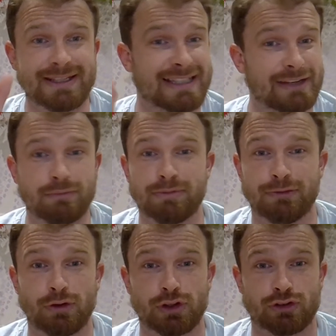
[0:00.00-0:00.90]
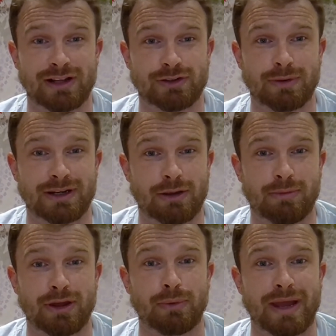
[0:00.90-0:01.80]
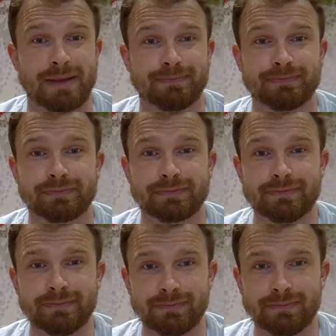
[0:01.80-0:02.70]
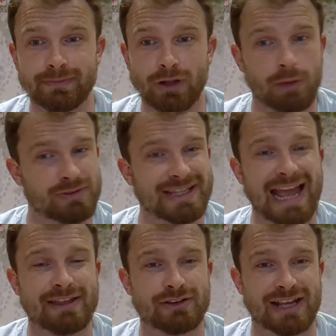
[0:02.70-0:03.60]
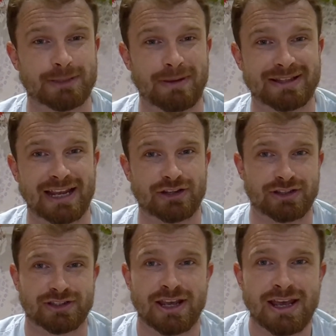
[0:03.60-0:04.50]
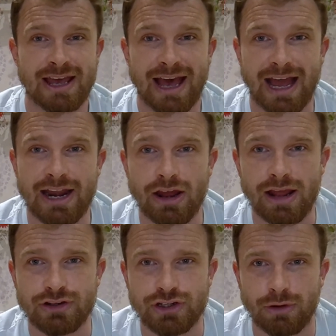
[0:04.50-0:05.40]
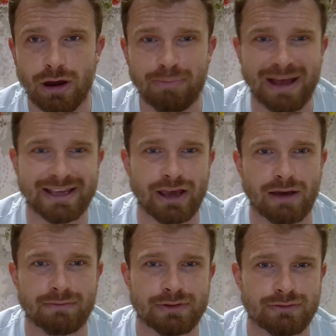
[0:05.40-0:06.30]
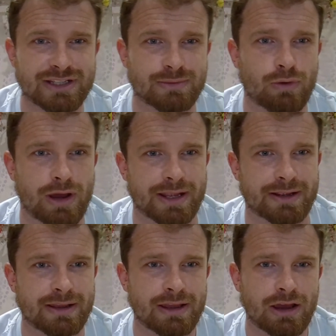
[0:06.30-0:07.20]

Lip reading: This is even before the transfer window, by the way. I'm setting those expectations. And you know what? I'll back it up with the reason why.